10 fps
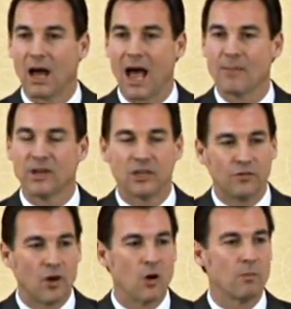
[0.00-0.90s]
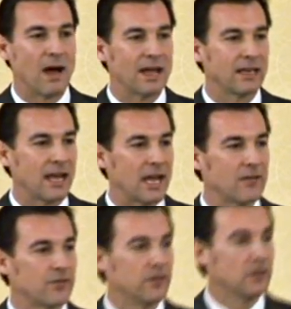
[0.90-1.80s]
I'm going to devote my
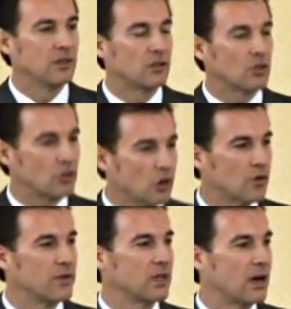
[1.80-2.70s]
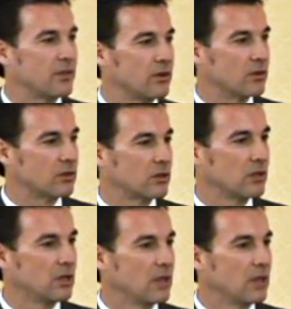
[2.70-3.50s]
life to serving others